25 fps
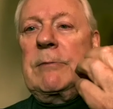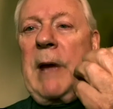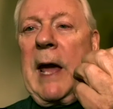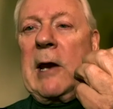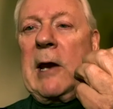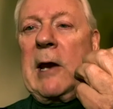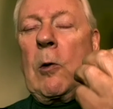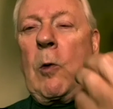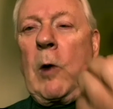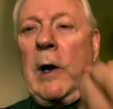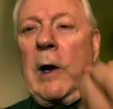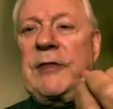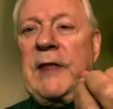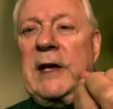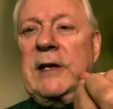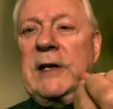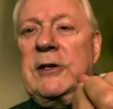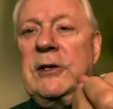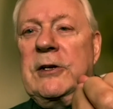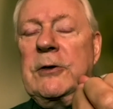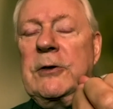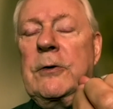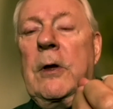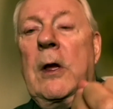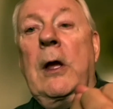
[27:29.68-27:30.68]
they do,
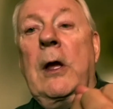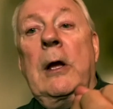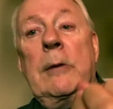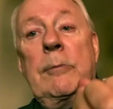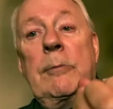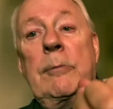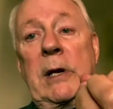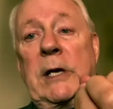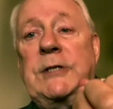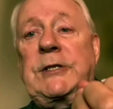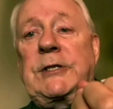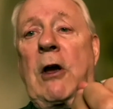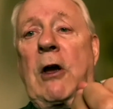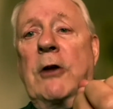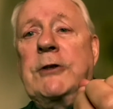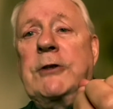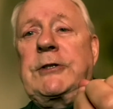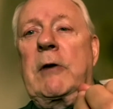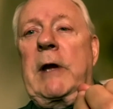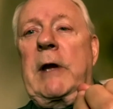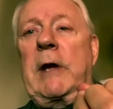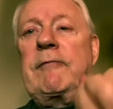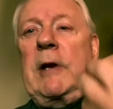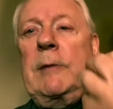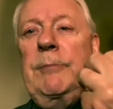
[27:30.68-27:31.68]
but it's also
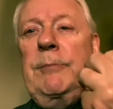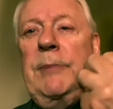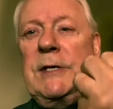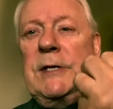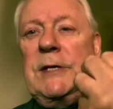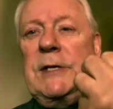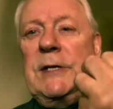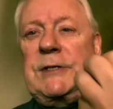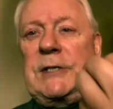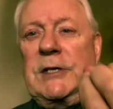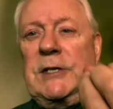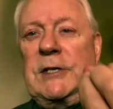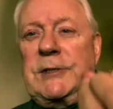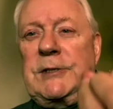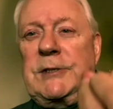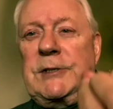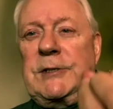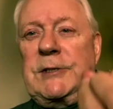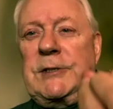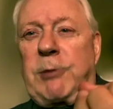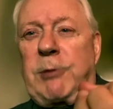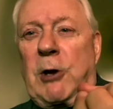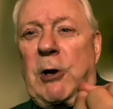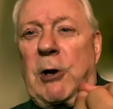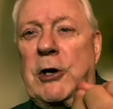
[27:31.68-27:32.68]
every business
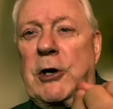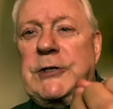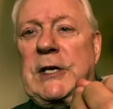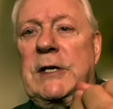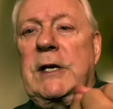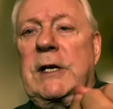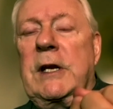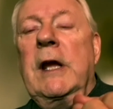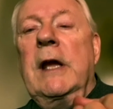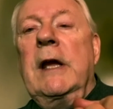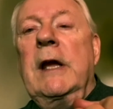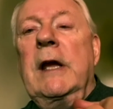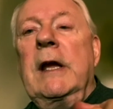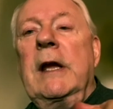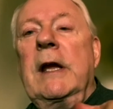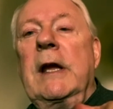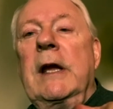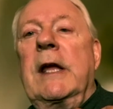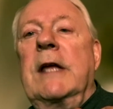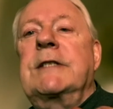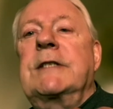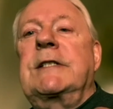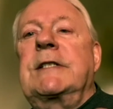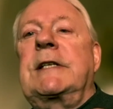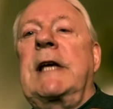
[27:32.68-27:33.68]
person. It's every
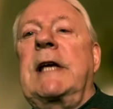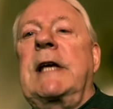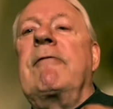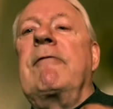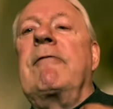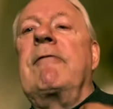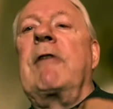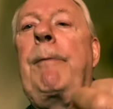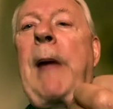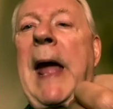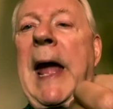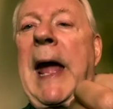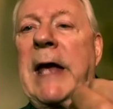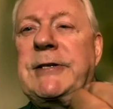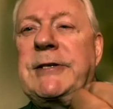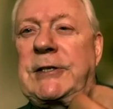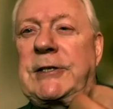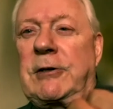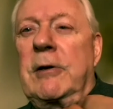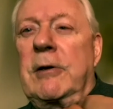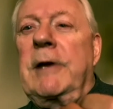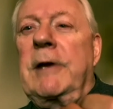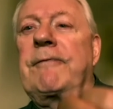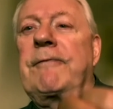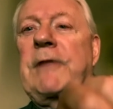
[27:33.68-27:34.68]
pastor if
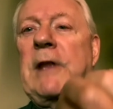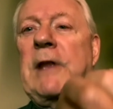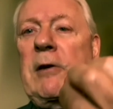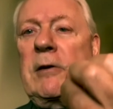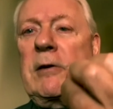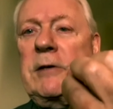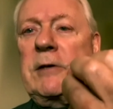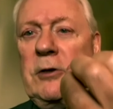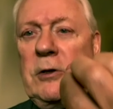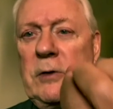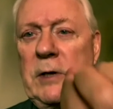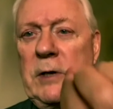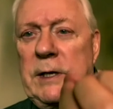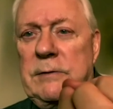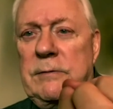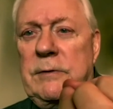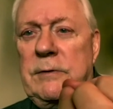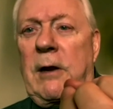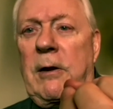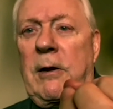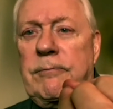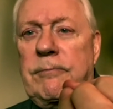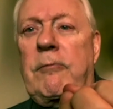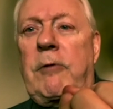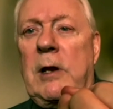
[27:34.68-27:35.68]
they're doing their
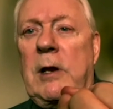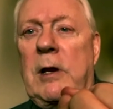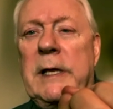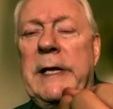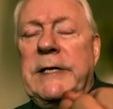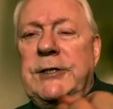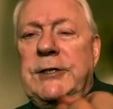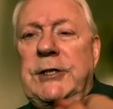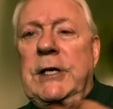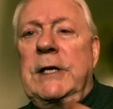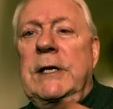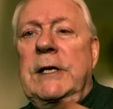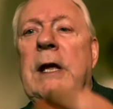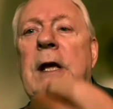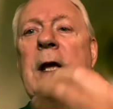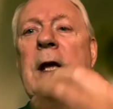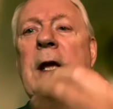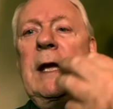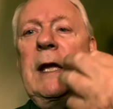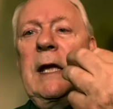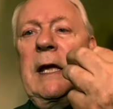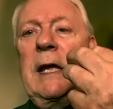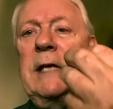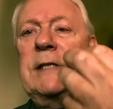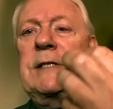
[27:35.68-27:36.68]
religion.
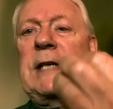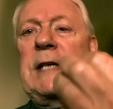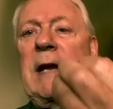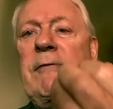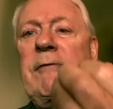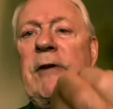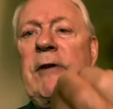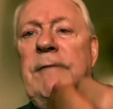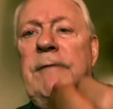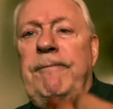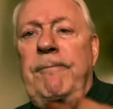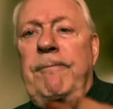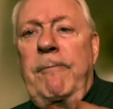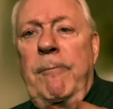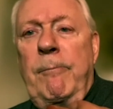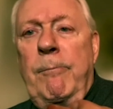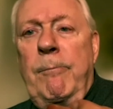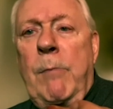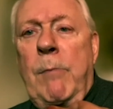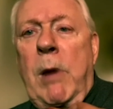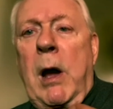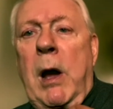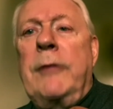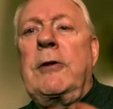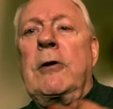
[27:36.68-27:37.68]
It's every
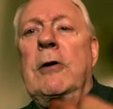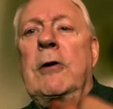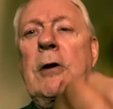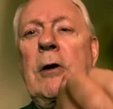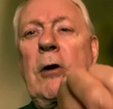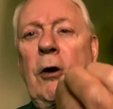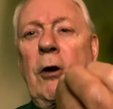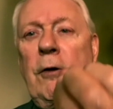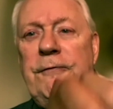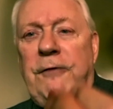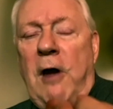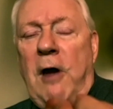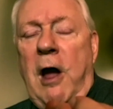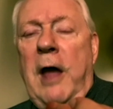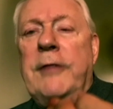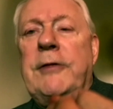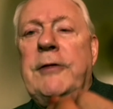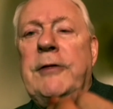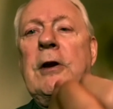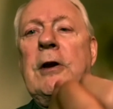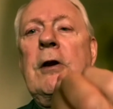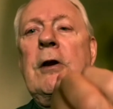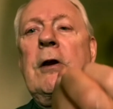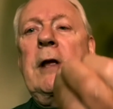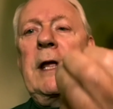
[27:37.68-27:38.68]
mother or
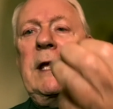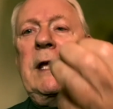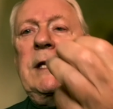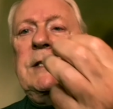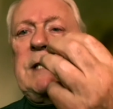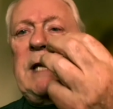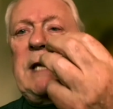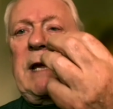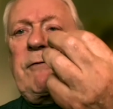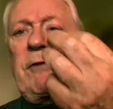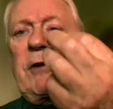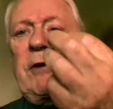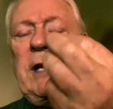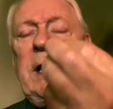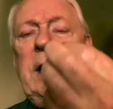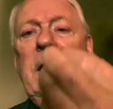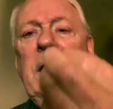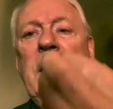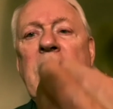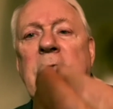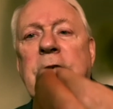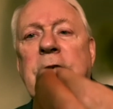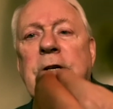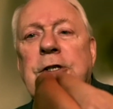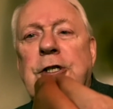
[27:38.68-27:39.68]
father. It's every
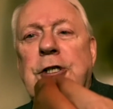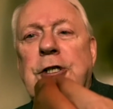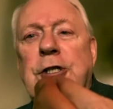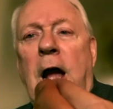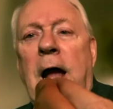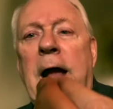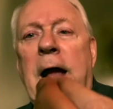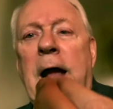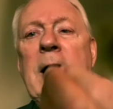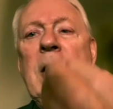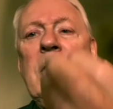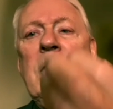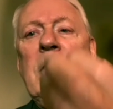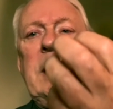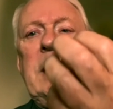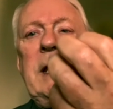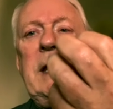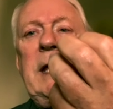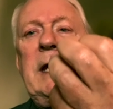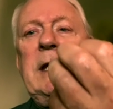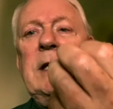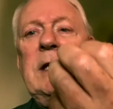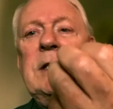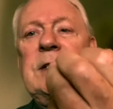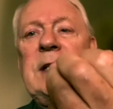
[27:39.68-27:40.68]
child.
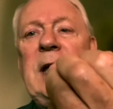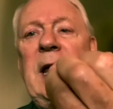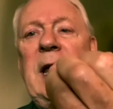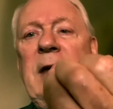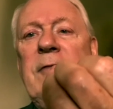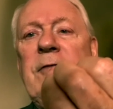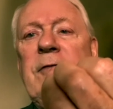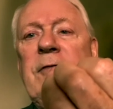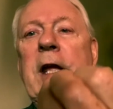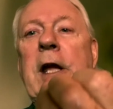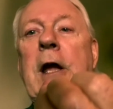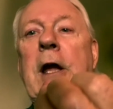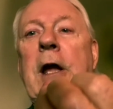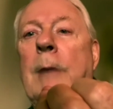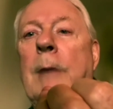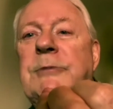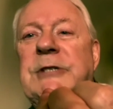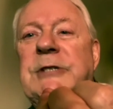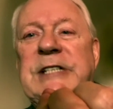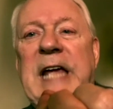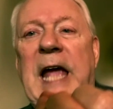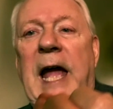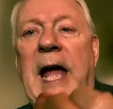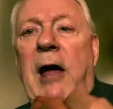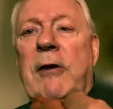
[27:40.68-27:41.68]
It is every Cub
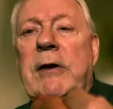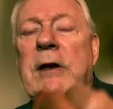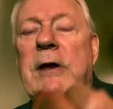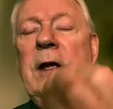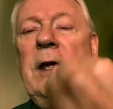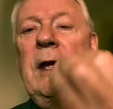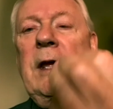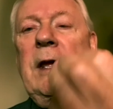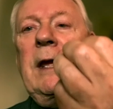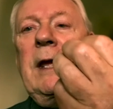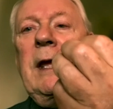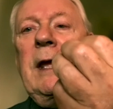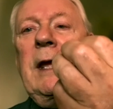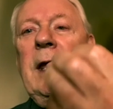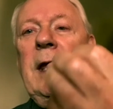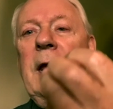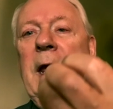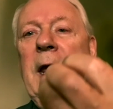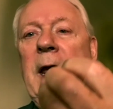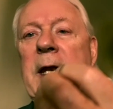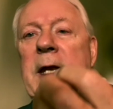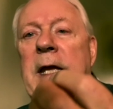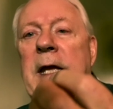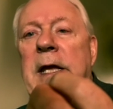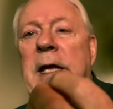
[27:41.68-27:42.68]
Scout.
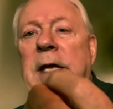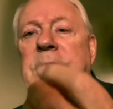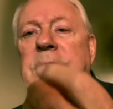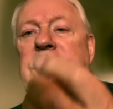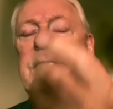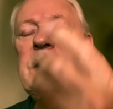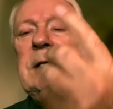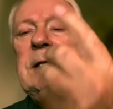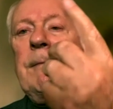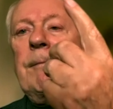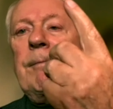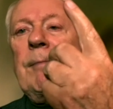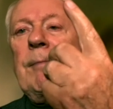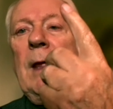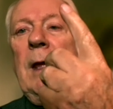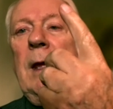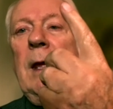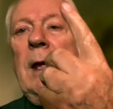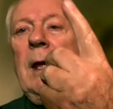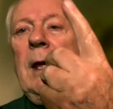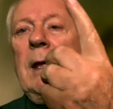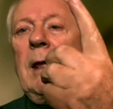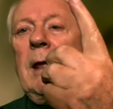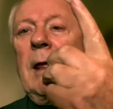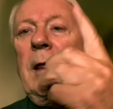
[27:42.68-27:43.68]
It is
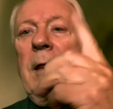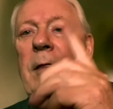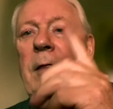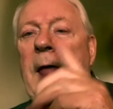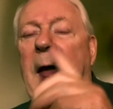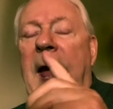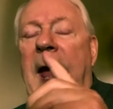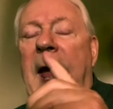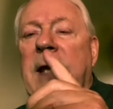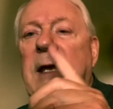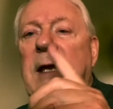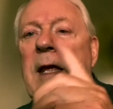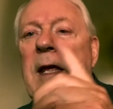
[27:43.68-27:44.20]
that